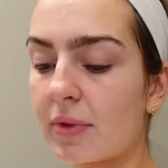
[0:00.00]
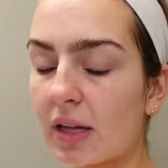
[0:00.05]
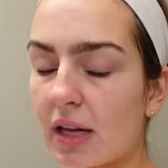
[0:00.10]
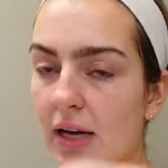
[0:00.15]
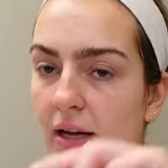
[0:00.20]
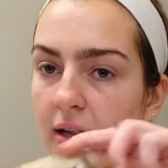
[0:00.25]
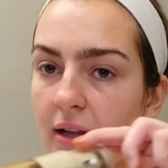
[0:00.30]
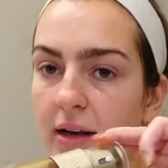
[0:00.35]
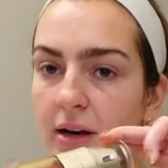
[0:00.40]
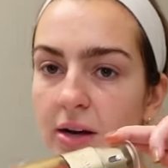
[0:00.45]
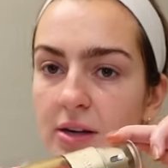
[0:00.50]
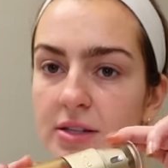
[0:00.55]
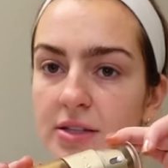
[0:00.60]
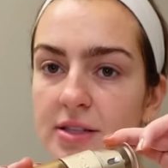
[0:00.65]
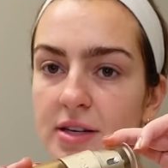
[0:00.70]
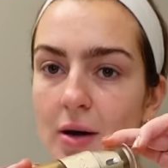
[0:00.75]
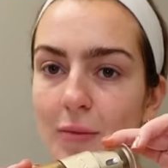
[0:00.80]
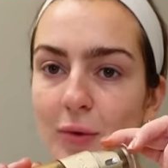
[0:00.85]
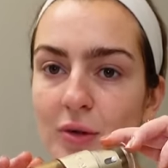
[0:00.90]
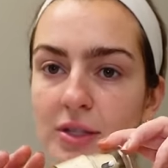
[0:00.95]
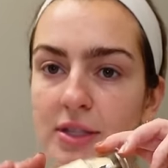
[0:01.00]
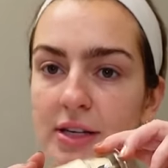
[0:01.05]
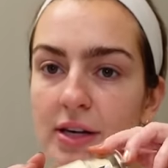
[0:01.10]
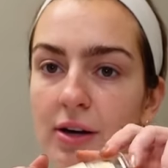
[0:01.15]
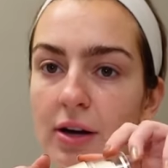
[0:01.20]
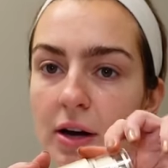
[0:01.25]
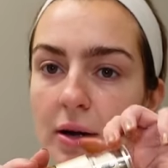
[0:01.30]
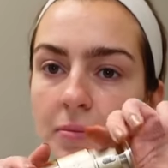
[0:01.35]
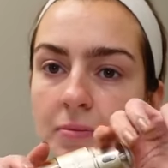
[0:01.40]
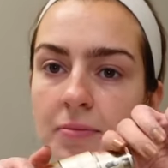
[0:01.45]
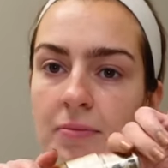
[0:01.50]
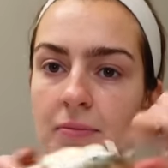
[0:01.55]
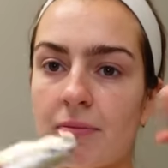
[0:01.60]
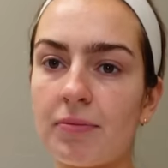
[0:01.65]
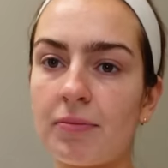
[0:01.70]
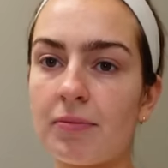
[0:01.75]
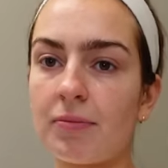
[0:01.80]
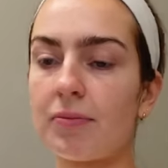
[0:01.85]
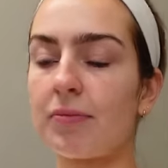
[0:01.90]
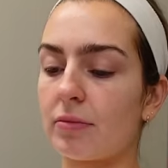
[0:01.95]
Clarins Double Serum.
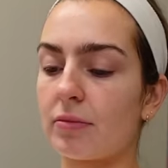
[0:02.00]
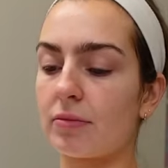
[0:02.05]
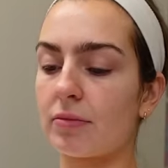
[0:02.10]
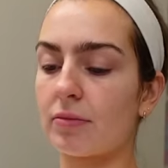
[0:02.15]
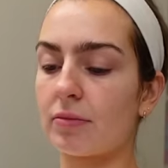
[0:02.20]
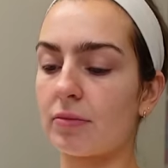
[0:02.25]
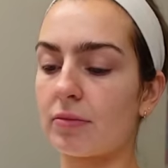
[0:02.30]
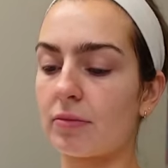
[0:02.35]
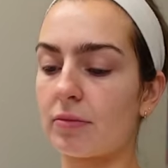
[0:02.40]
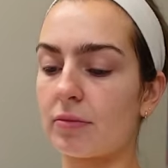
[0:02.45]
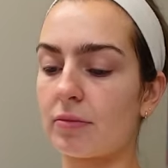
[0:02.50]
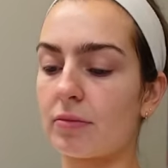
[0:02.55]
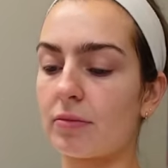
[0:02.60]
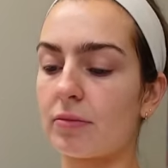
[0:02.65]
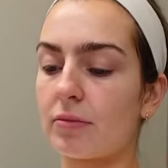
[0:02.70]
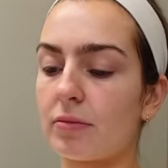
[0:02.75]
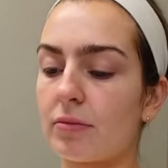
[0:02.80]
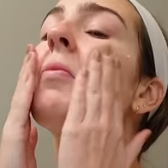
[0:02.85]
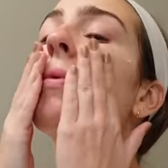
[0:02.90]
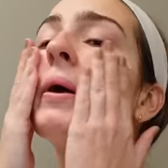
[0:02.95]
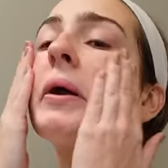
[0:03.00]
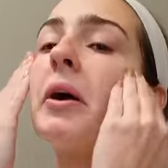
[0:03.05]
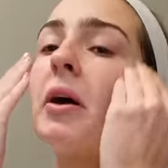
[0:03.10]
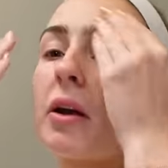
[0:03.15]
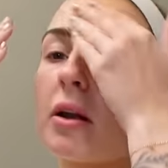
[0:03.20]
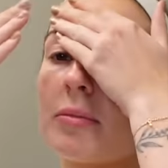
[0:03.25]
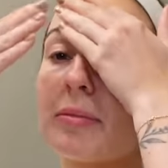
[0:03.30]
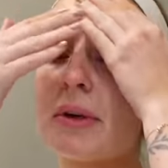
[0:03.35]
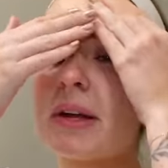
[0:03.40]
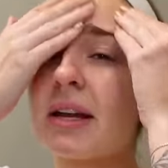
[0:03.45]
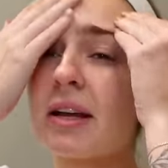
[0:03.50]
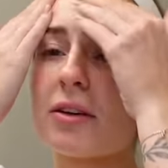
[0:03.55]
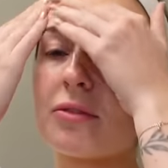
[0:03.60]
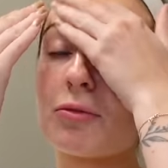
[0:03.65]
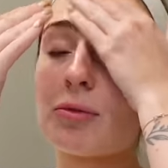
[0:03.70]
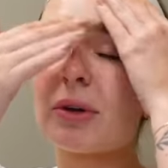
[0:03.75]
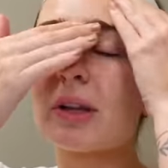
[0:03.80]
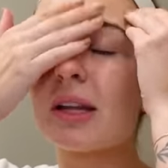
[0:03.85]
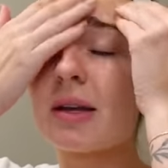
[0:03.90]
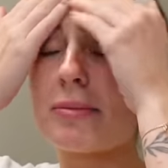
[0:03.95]
Oh my god, I'm
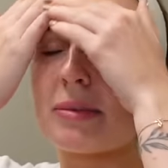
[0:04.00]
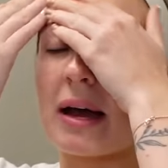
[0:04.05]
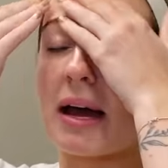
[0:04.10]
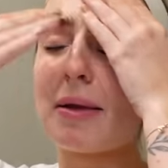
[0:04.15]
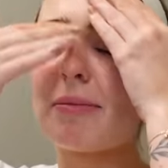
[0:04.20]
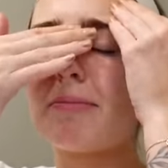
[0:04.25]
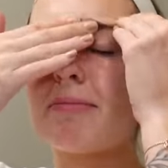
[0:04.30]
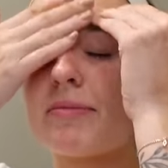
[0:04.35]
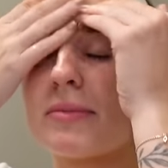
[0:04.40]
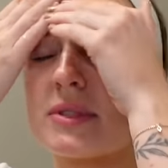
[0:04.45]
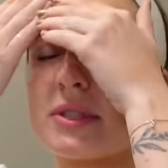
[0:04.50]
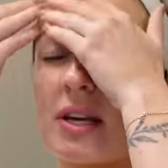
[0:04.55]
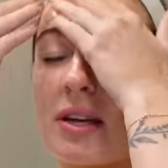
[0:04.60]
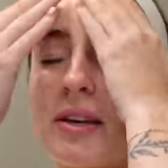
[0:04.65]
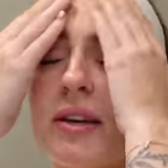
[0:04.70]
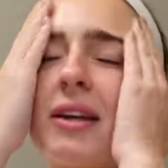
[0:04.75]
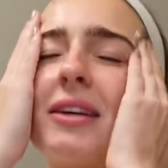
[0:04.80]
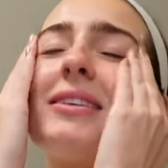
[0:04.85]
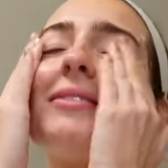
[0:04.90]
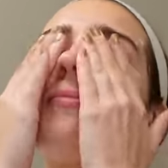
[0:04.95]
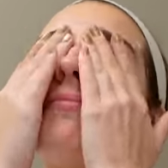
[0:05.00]
getting really bad Sunday,